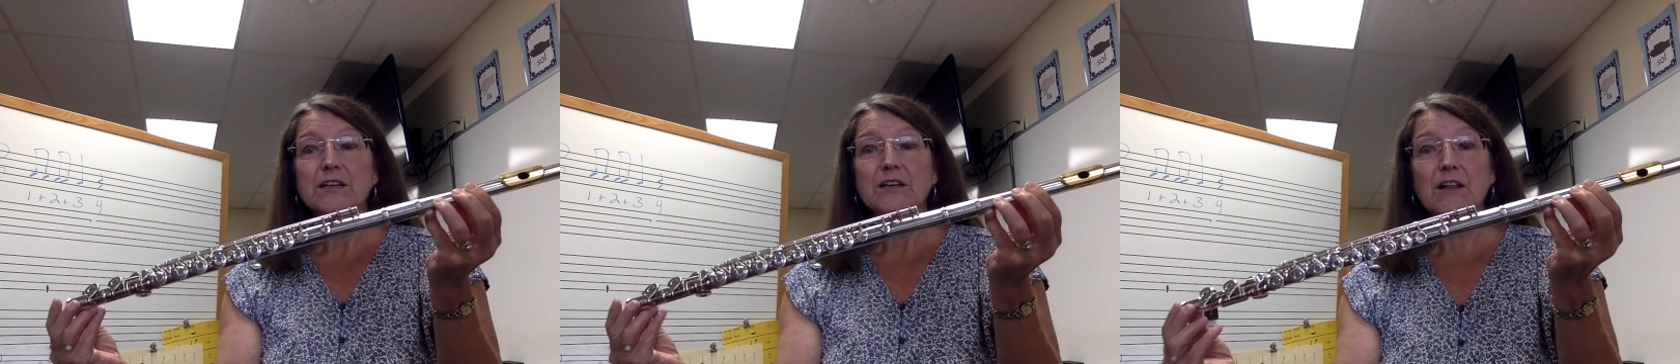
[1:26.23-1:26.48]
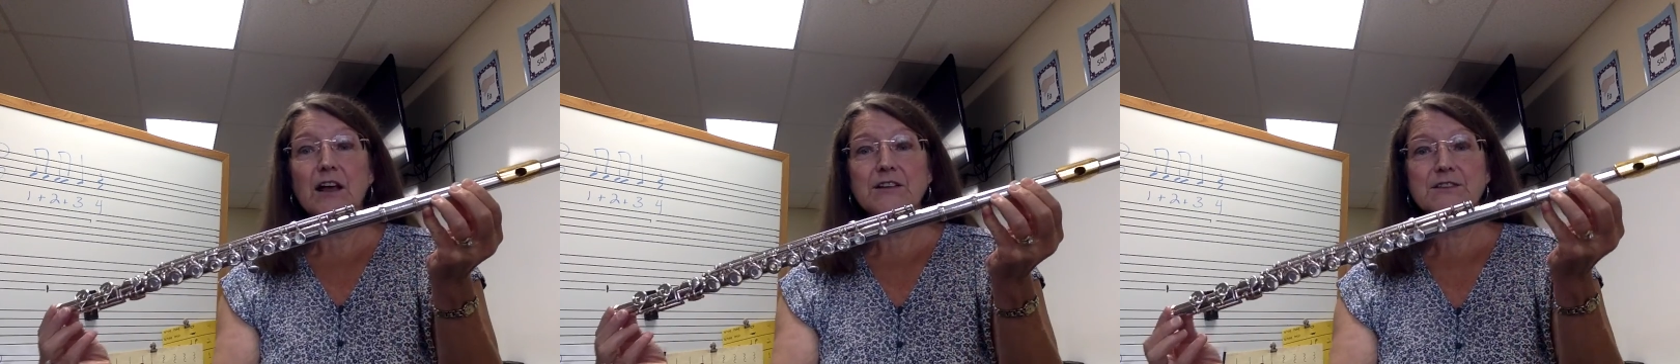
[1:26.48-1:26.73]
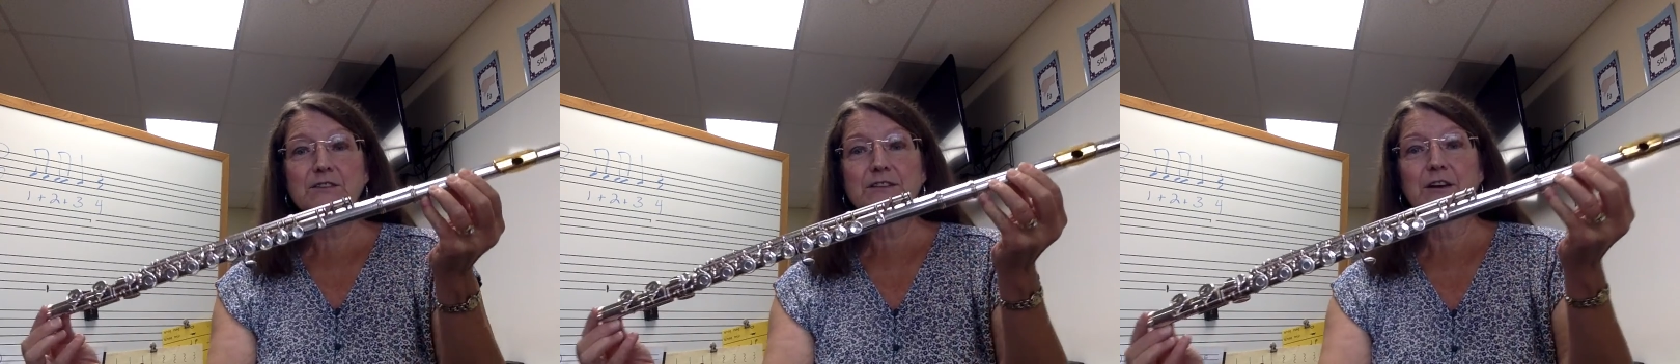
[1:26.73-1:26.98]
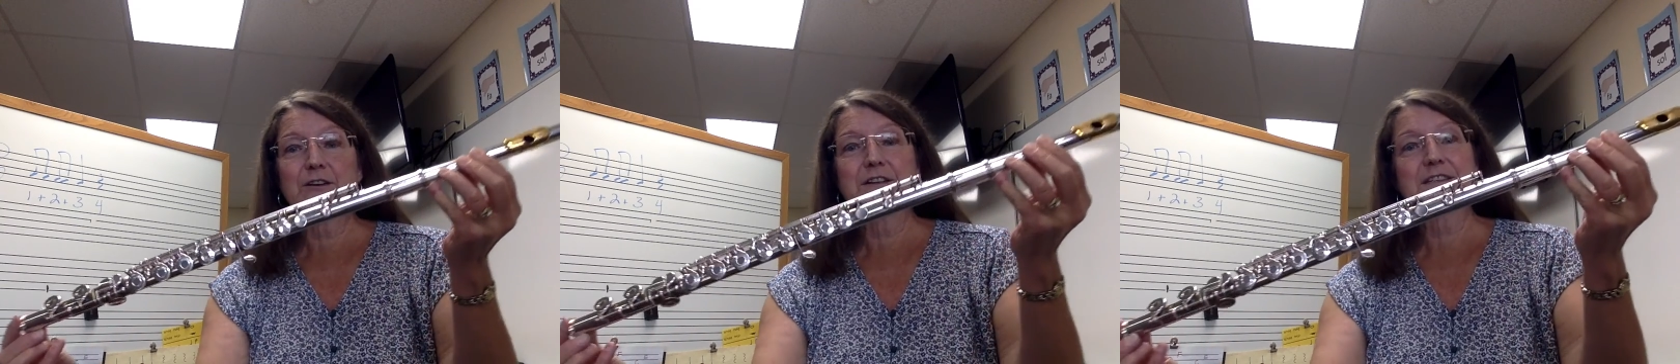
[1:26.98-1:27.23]
You'll also
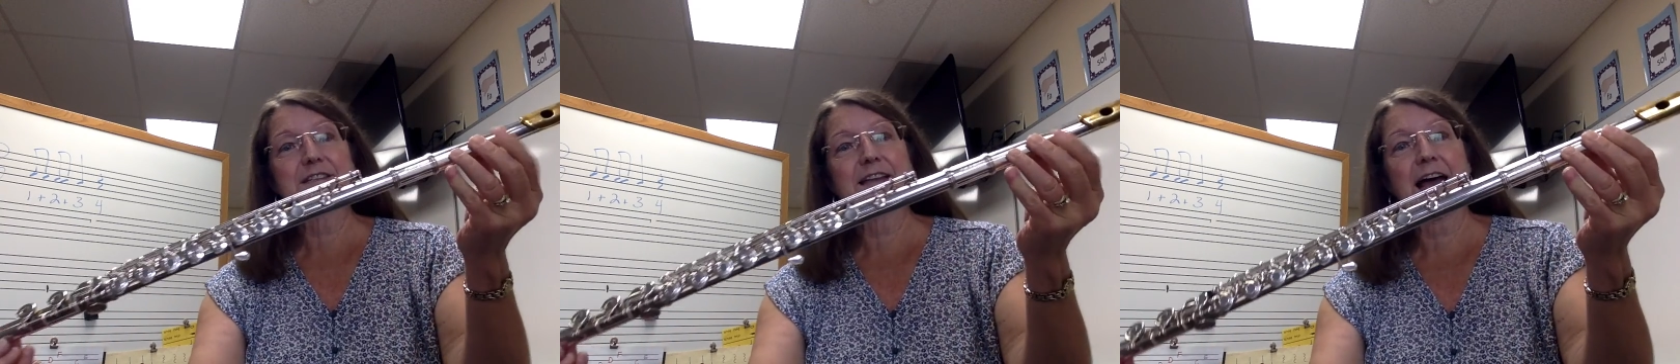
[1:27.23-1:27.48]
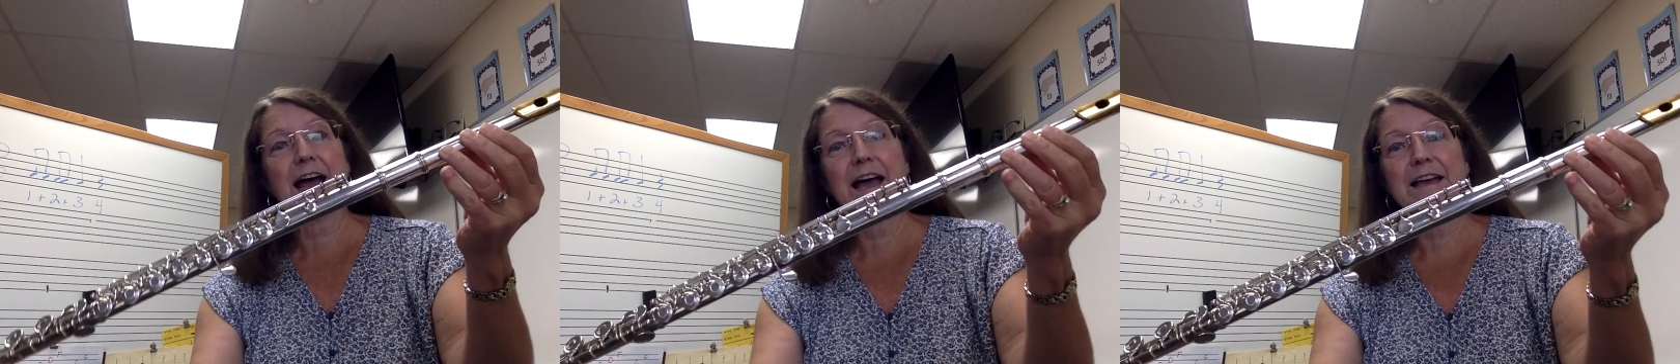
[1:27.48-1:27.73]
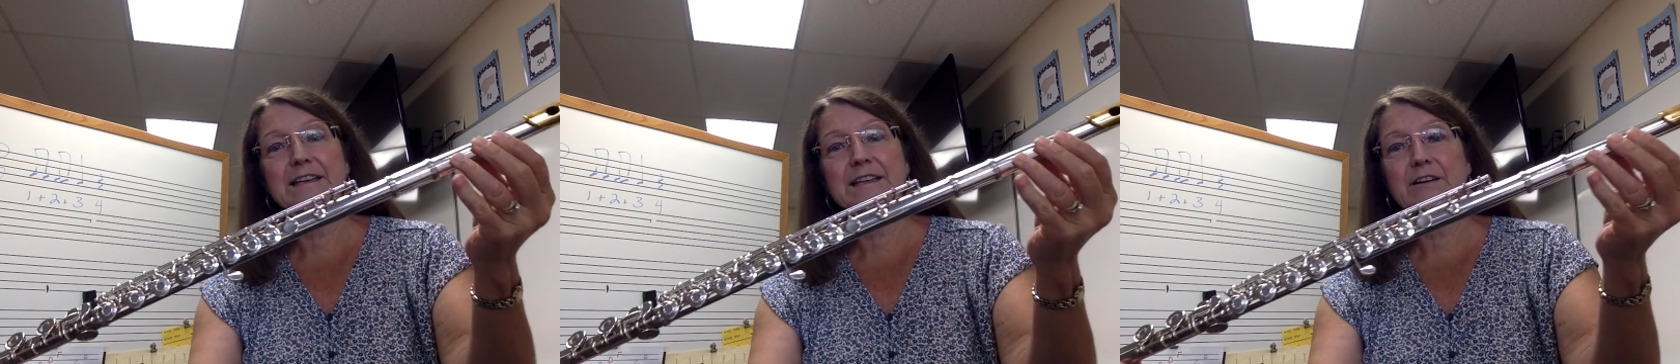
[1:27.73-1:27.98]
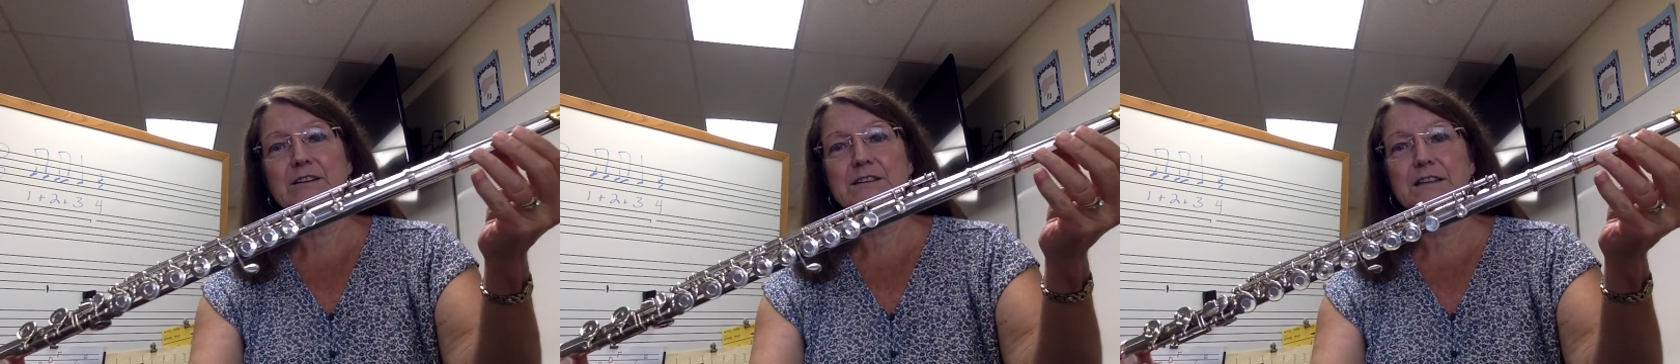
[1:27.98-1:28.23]
notice that
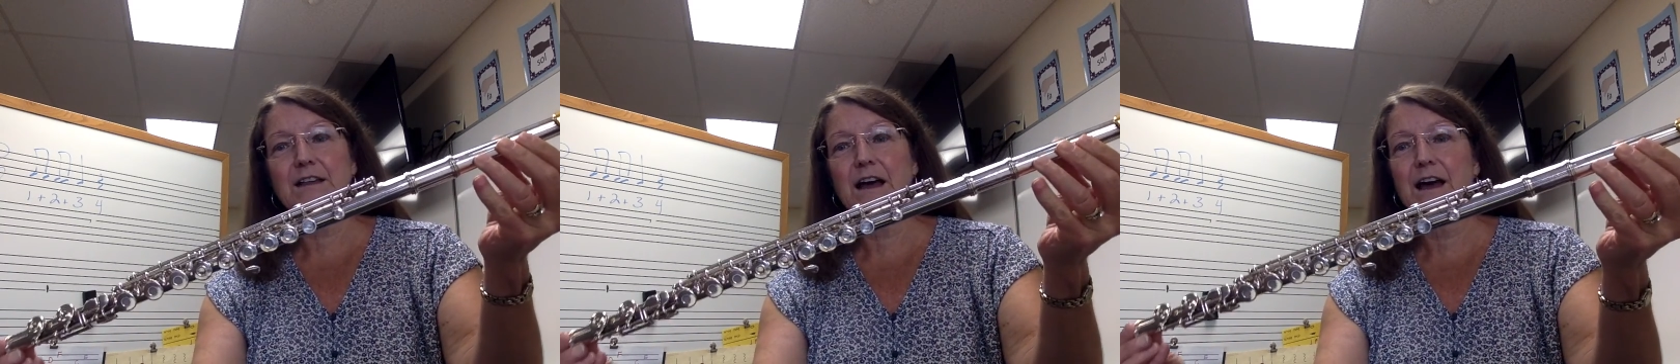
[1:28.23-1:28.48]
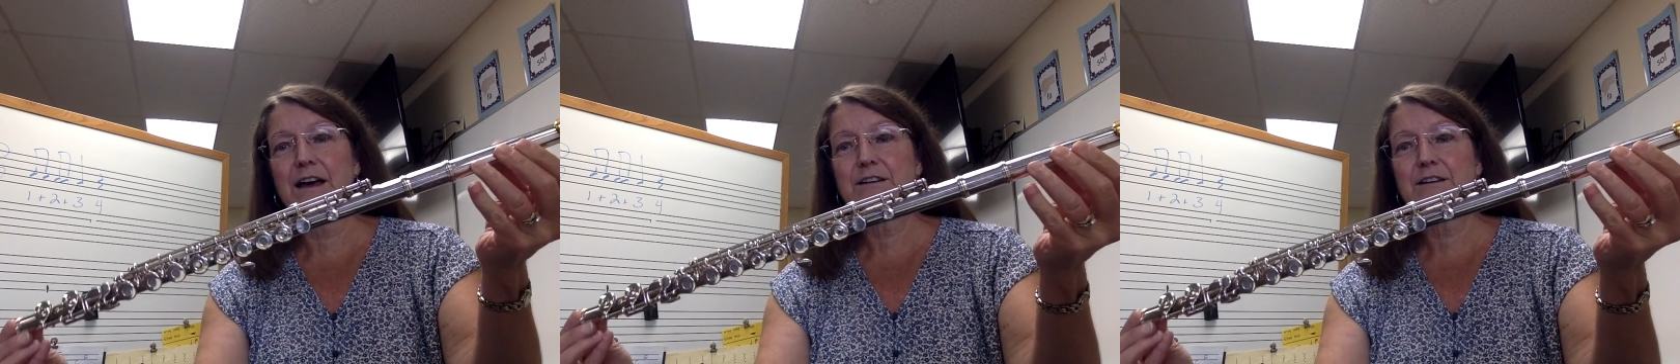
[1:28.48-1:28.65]
there's a lot